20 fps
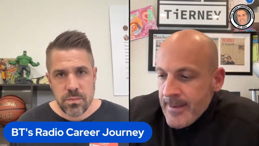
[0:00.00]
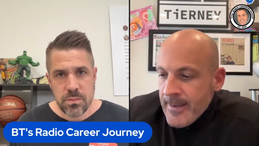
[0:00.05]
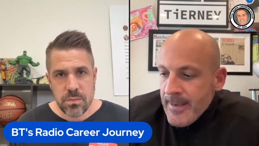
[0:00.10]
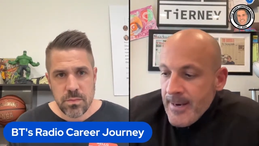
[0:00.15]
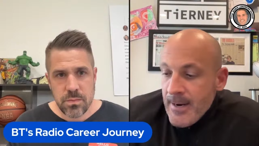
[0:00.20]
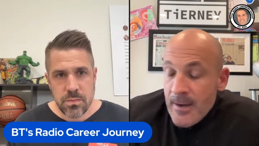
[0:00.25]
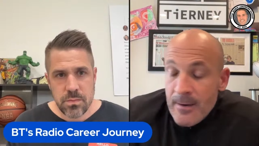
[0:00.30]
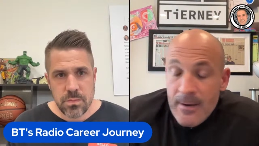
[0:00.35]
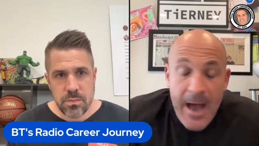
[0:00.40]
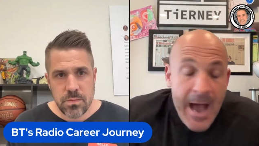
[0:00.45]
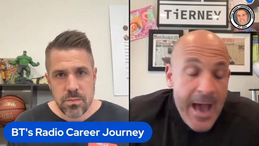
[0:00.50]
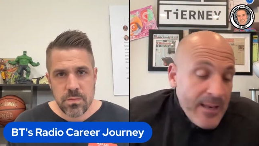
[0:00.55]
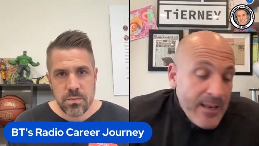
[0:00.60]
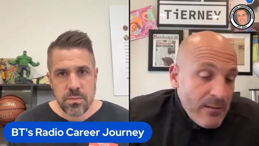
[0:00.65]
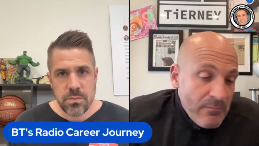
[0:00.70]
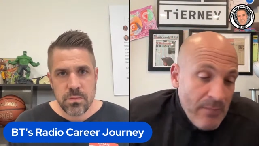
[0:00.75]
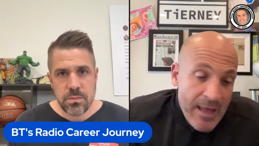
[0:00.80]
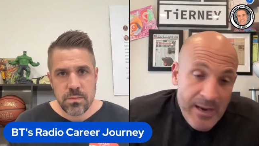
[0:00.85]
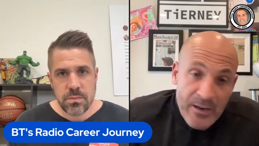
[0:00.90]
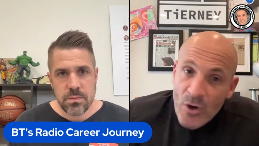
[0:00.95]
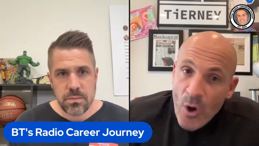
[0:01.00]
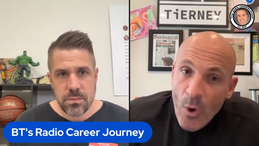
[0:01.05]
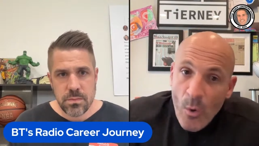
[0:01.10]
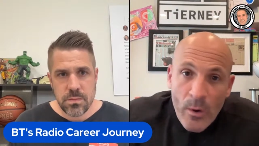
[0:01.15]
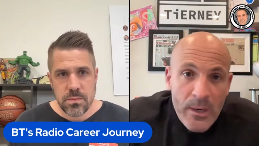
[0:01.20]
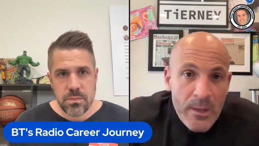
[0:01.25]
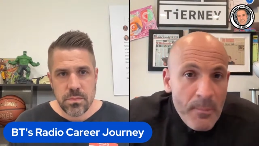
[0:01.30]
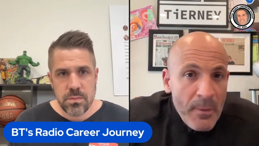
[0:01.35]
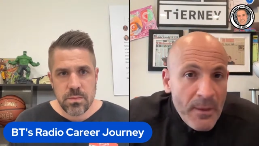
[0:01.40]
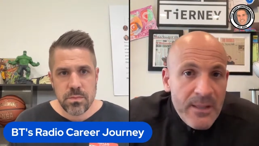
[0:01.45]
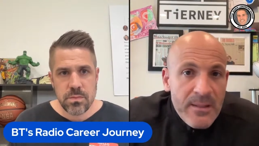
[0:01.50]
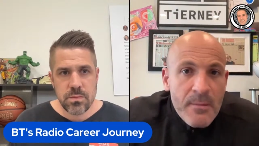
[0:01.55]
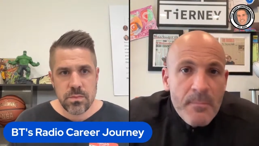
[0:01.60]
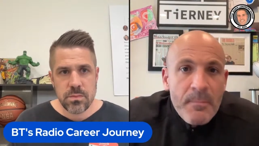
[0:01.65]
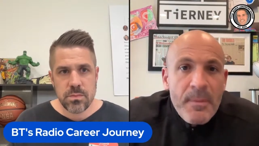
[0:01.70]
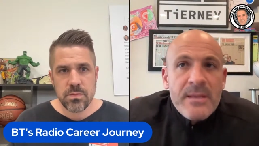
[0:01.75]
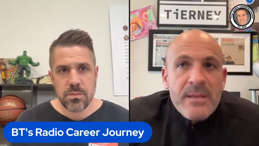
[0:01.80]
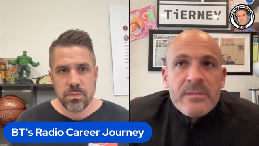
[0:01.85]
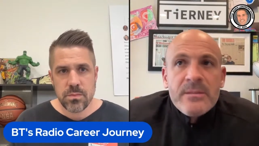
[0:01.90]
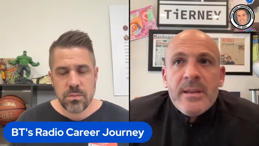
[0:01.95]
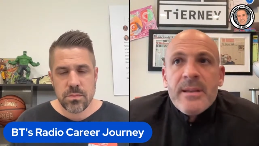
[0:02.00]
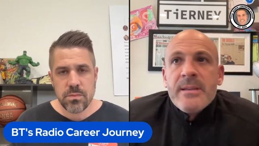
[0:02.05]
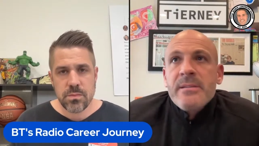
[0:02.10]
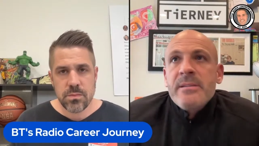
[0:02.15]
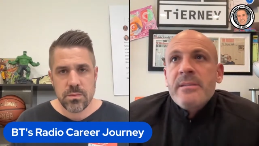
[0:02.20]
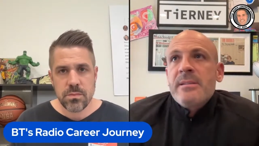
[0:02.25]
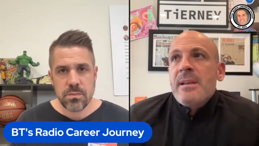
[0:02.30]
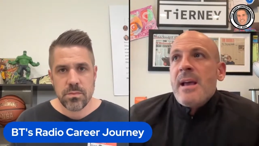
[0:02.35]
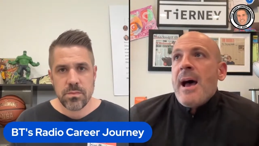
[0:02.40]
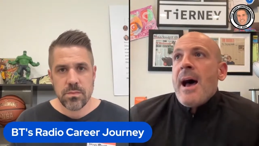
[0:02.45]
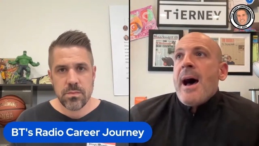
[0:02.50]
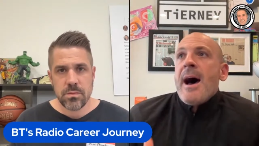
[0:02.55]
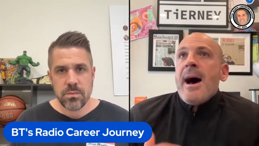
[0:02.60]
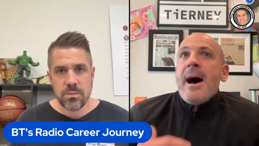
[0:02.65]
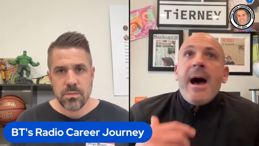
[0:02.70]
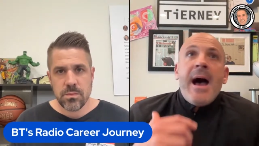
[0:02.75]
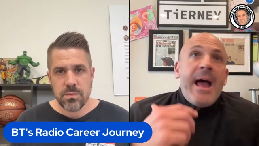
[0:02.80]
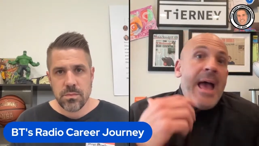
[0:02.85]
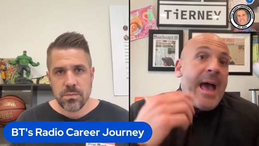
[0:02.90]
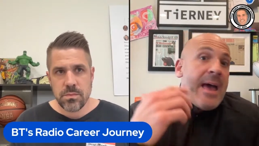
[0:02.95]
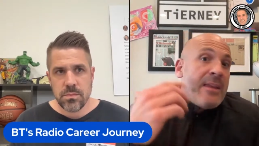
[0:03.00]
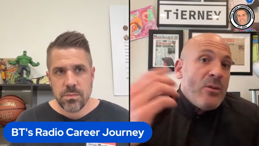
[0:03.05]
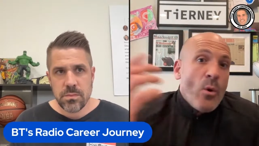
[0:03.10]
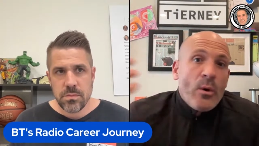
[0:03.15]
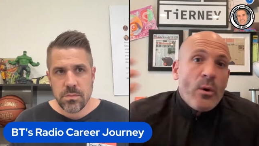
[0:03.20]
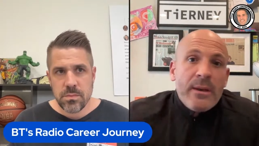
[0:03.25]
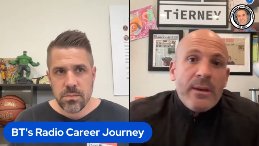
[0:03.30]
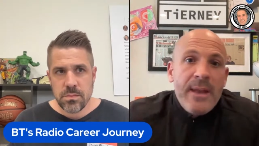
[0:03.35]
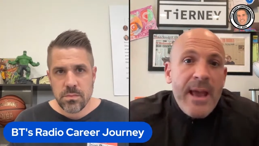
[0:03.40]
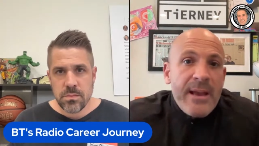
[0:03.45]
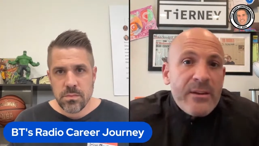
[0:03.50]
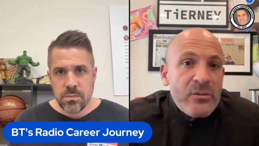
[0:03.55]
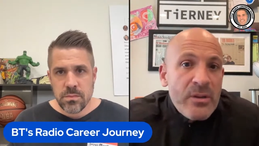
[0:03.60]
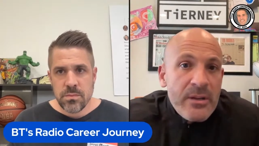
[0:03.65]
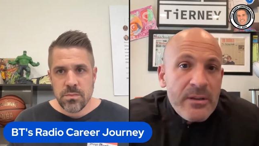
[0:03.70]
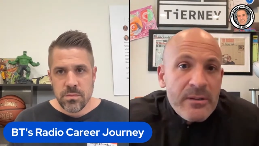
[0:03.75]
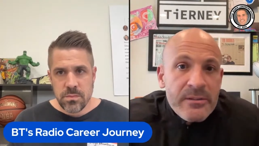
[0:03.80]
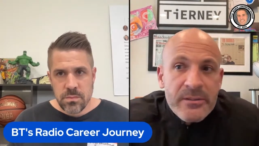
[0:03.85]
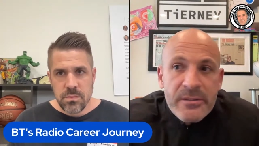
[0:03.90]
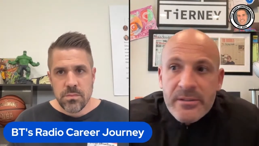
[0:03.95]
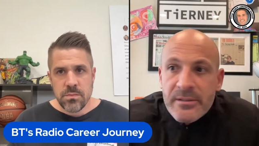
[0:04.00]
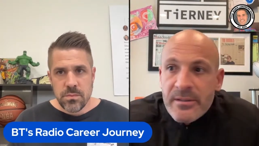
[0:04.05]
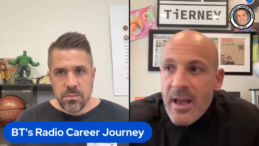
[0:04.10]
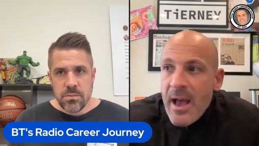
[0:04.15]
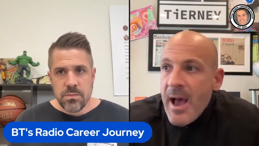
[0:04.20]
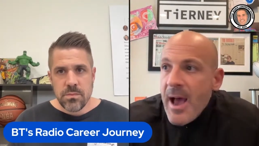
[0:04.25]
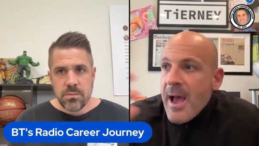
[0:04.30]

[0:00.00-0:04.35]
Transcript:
Speaker 1: you know, I didn't I didn't know anybody in the business. Uh, I had no connections.